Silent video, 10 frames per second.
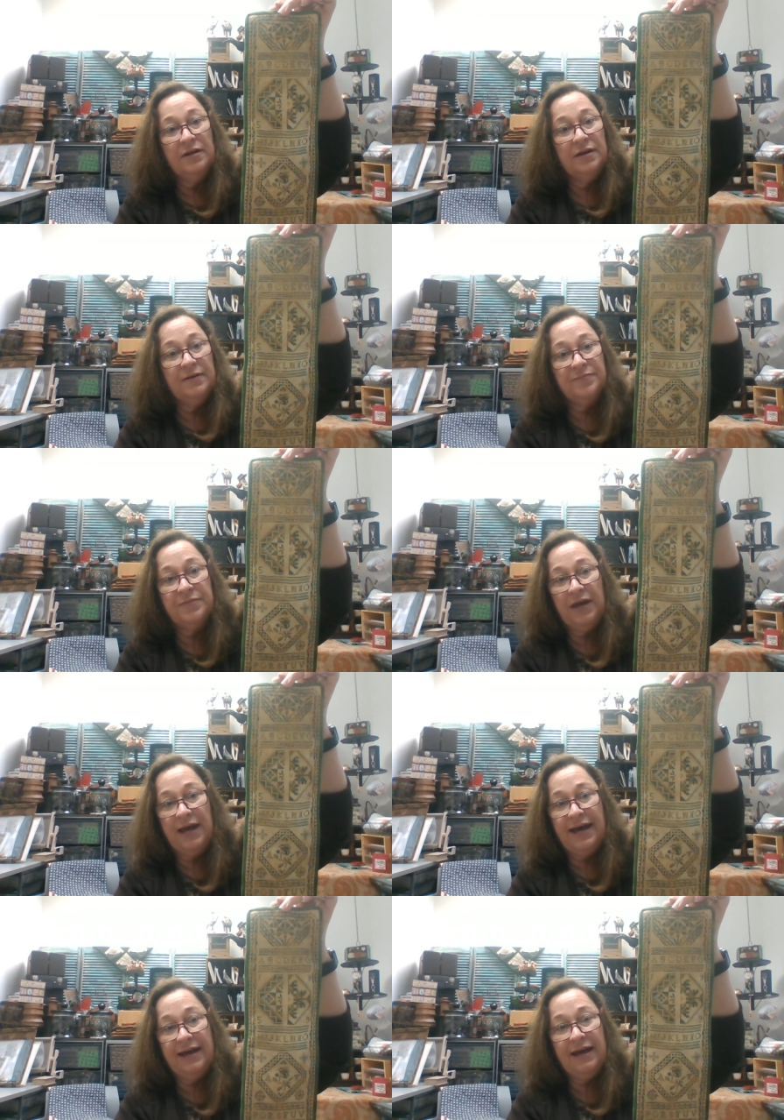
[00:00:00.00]
um,
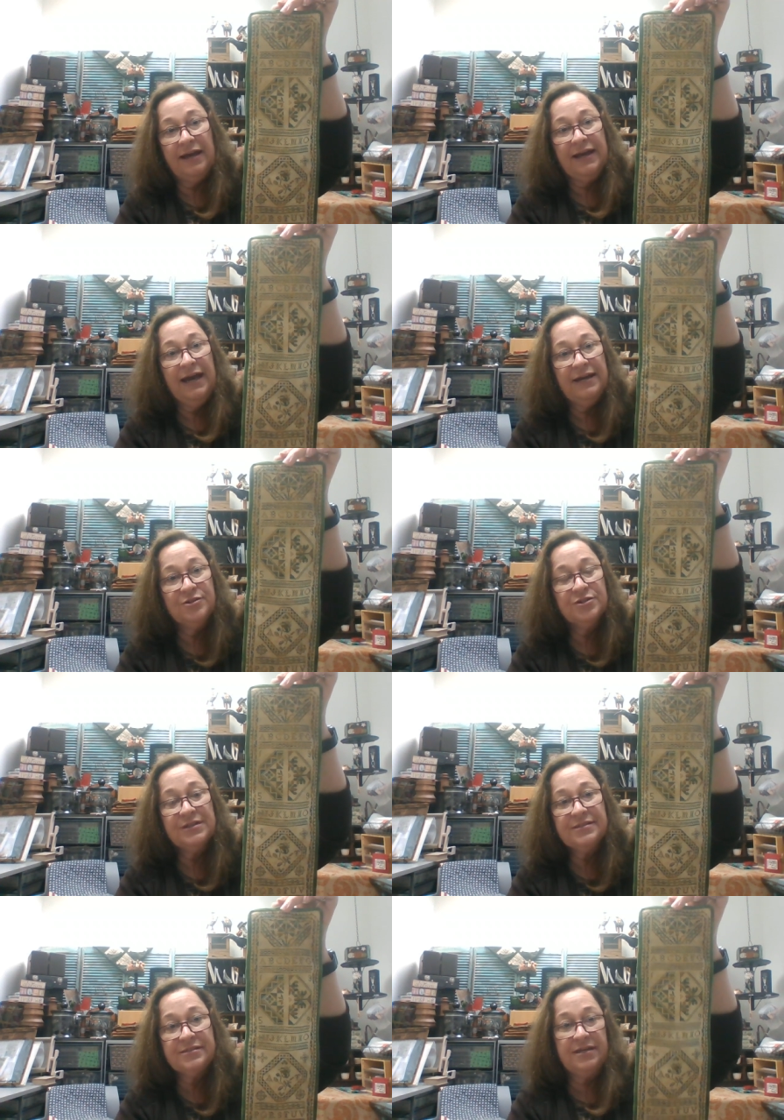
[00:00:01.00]
I
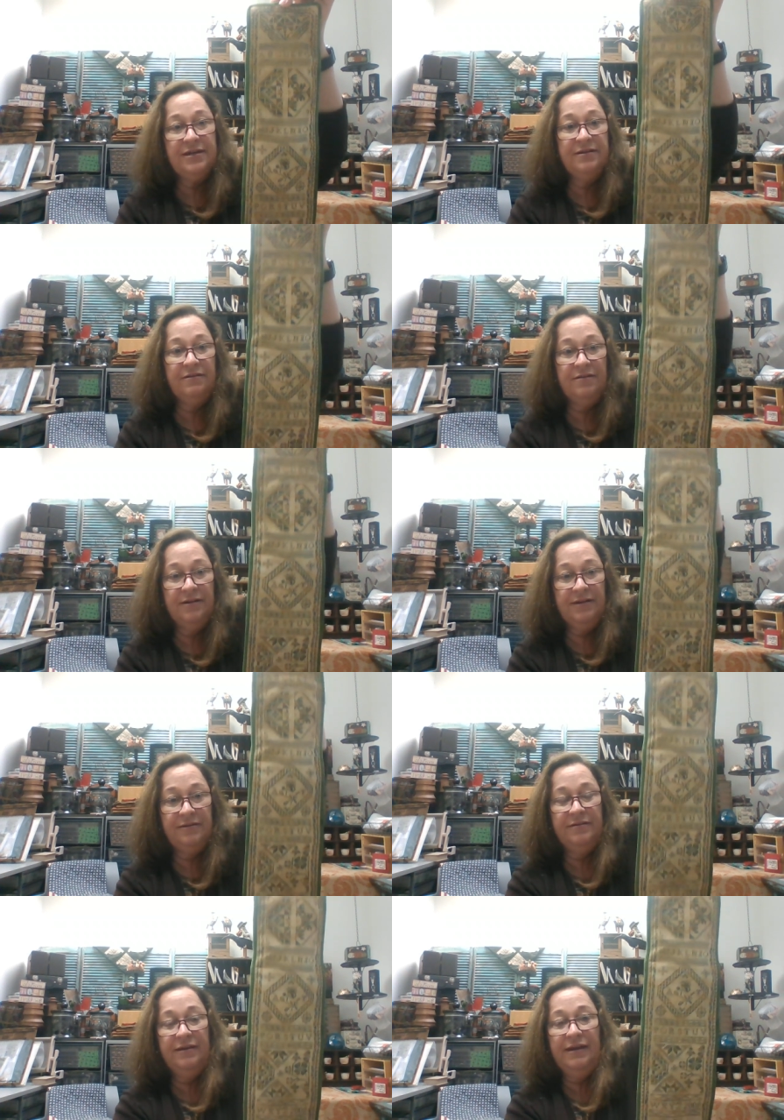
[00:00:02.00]
occasionally see it
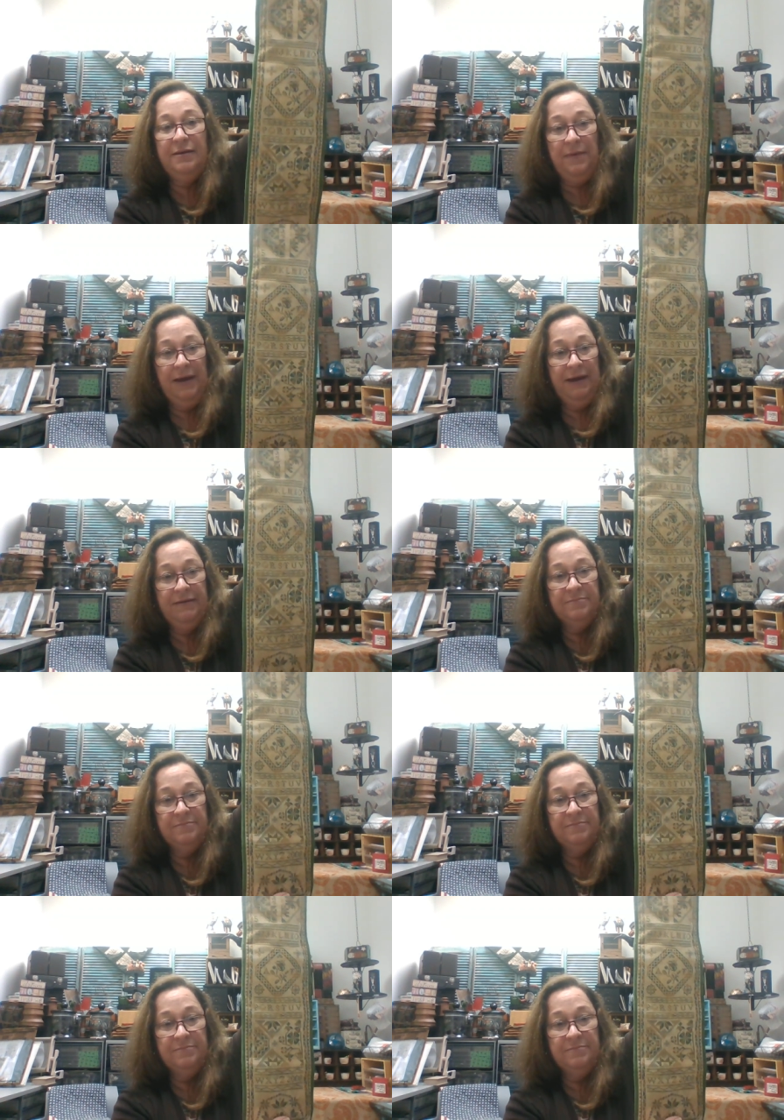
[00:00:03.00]
on eBay,